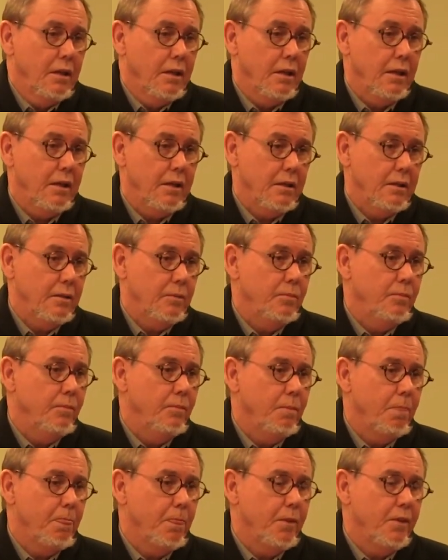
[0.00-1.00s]

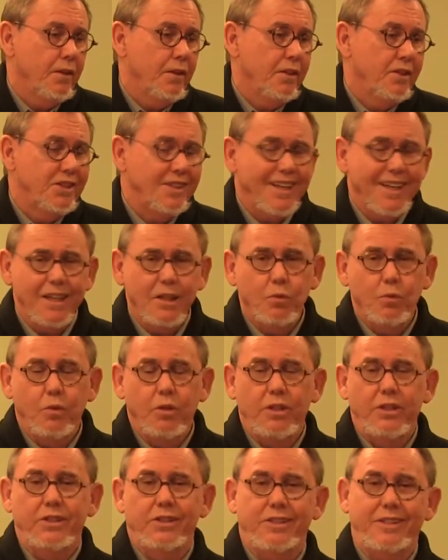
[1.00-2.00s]
The second
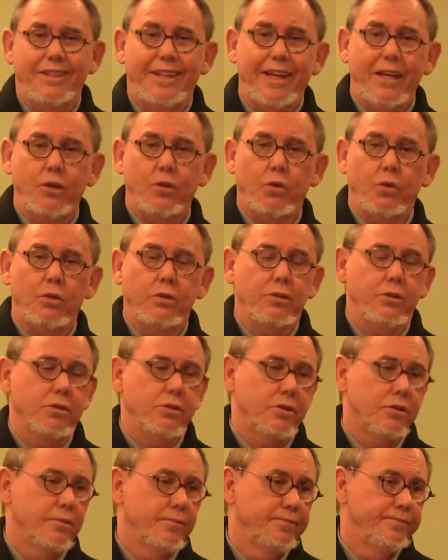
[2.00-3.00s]
one is
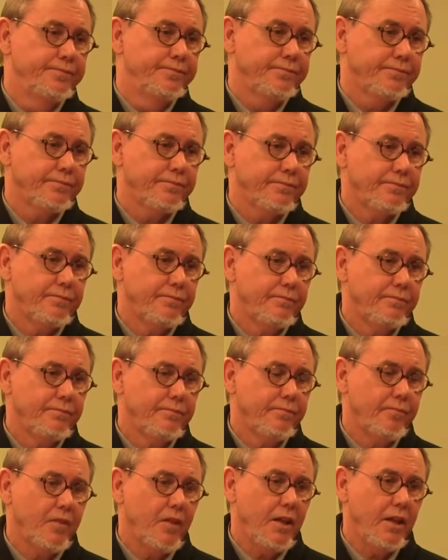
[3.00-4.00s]
stakeholders.
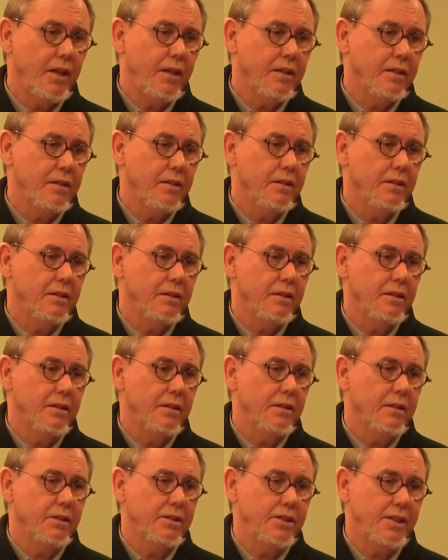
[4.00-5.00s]
And
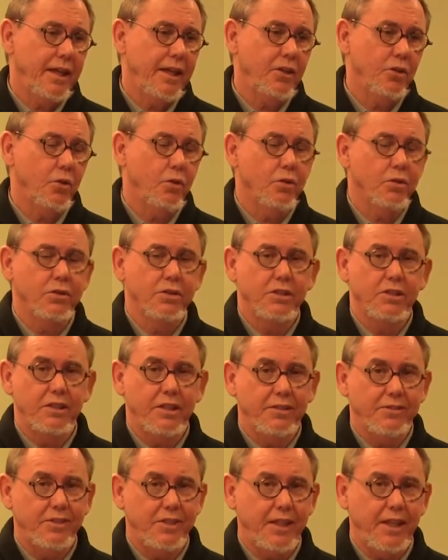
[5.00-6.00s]
the stakeholders, as
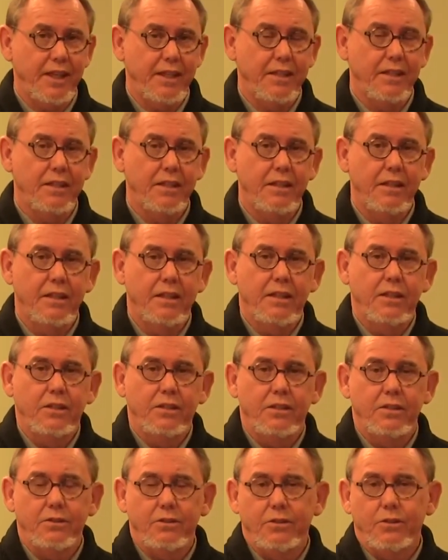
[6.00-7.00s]
I said,
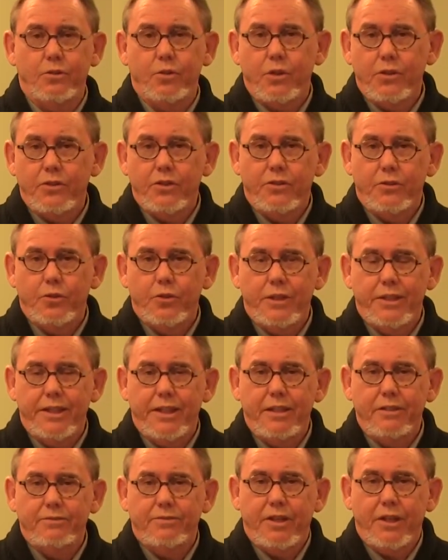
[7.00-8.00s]
you have to
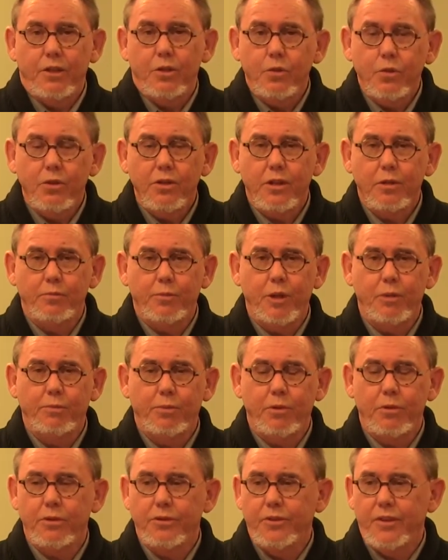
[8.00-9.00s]
identify who are the
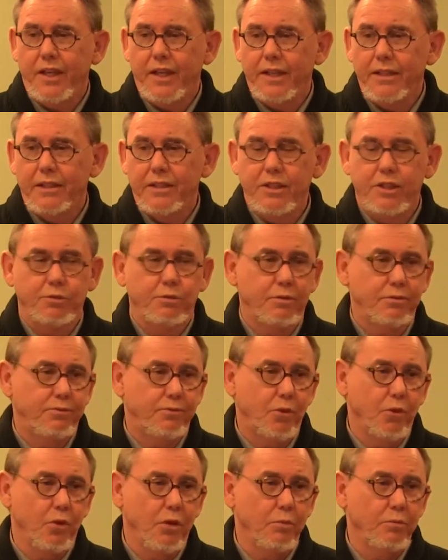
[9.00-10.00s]
people that this
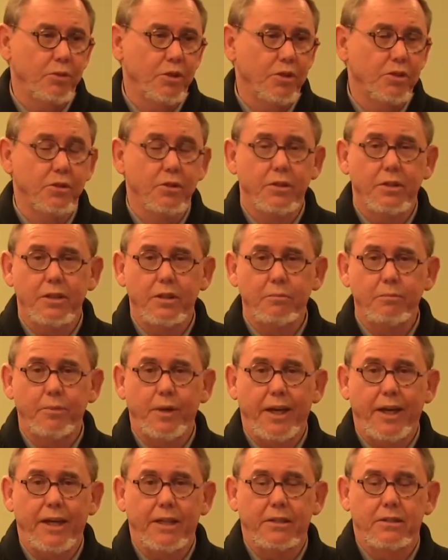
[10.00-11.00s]
reform is going to
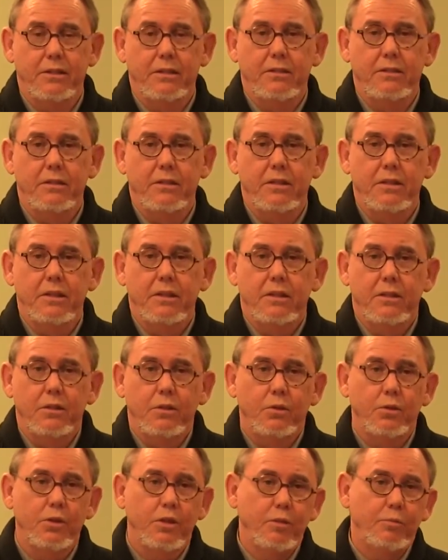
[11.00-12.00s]
impact.
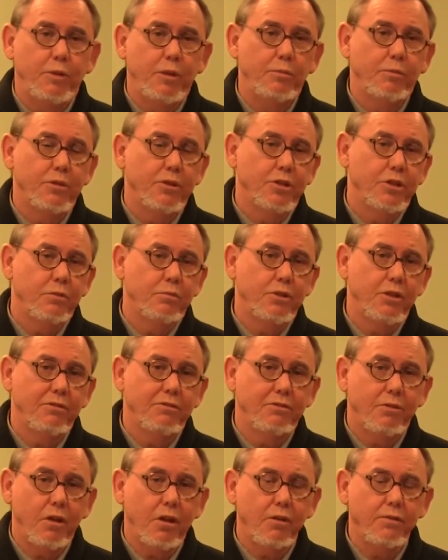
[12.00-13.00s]
Who are the people that should be
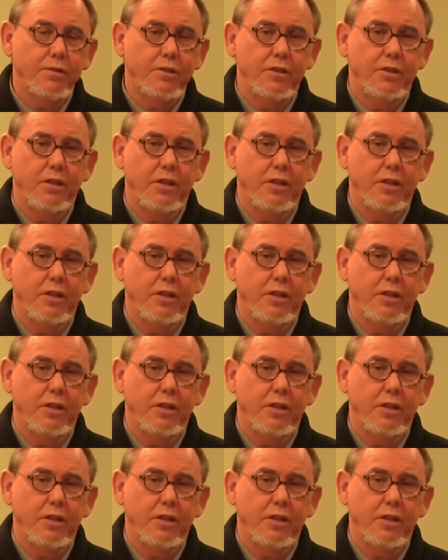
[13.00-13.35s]
involved in